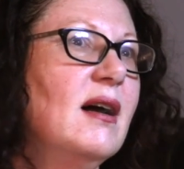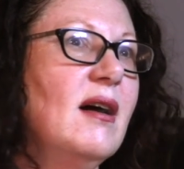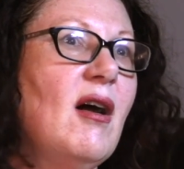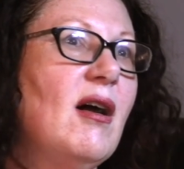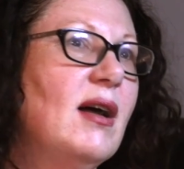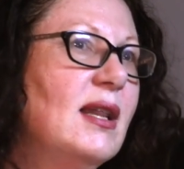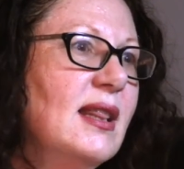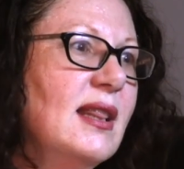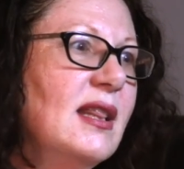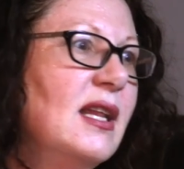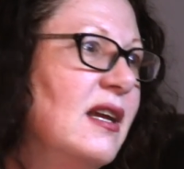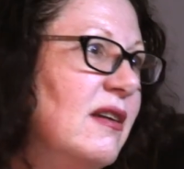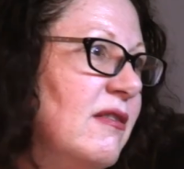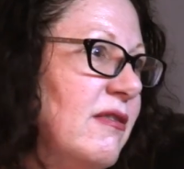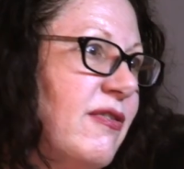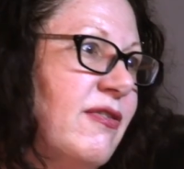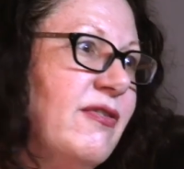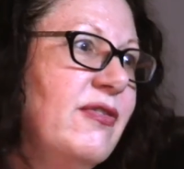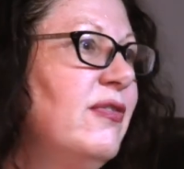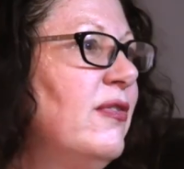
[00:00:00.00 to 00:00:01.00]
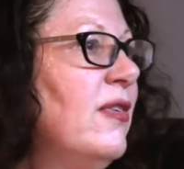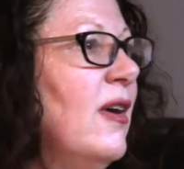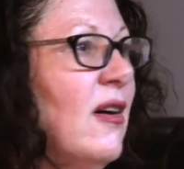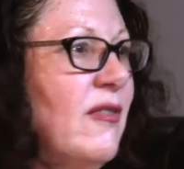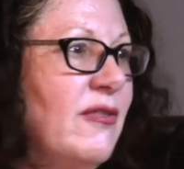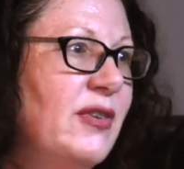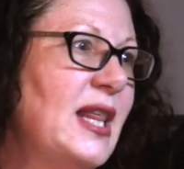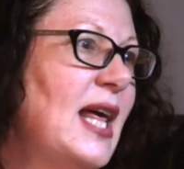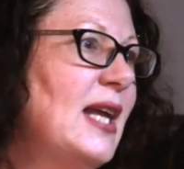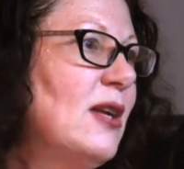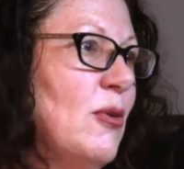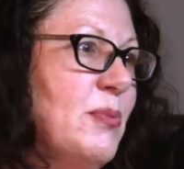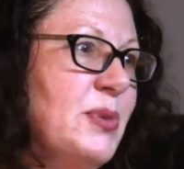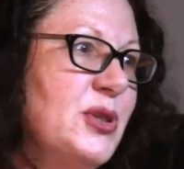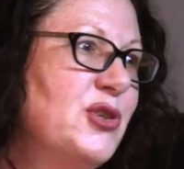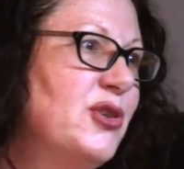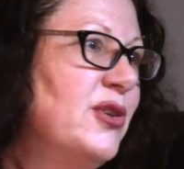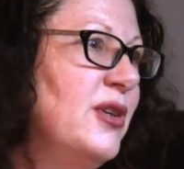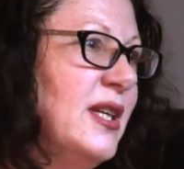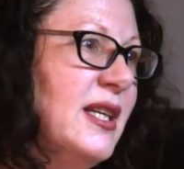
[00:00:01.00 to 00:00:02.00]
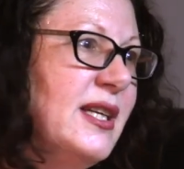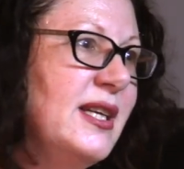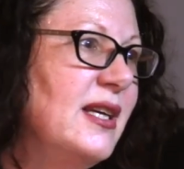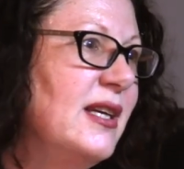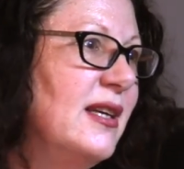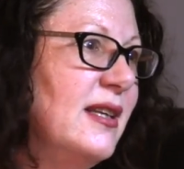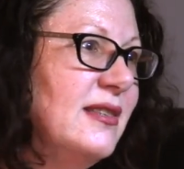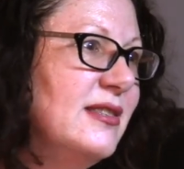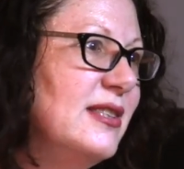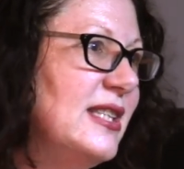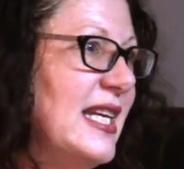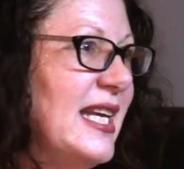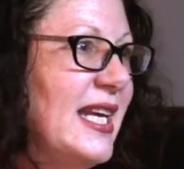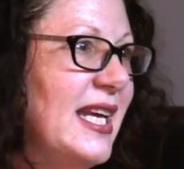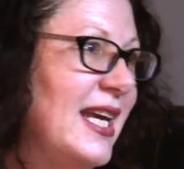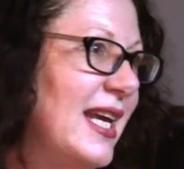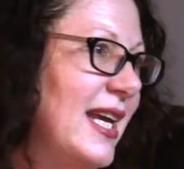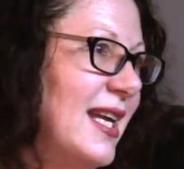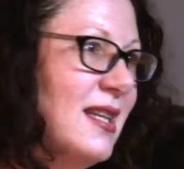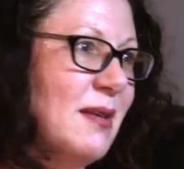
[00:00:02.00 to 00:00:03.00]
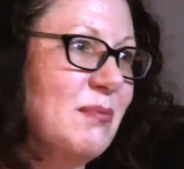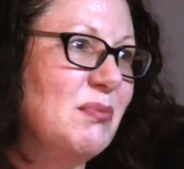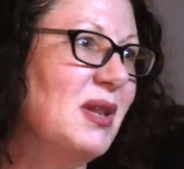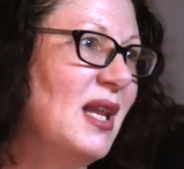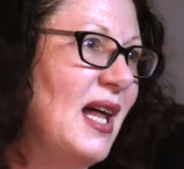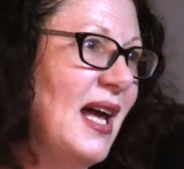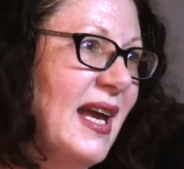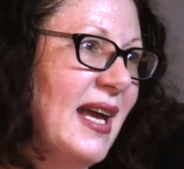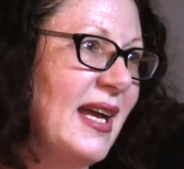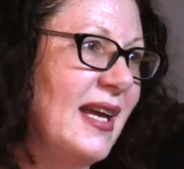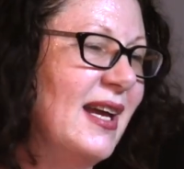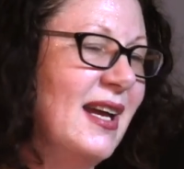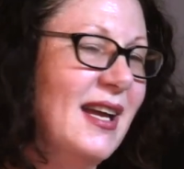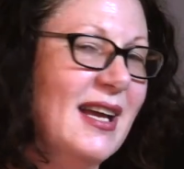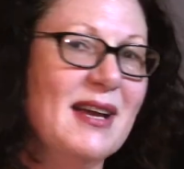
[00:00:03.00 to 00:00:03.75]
I live for that opportunity to hear the play.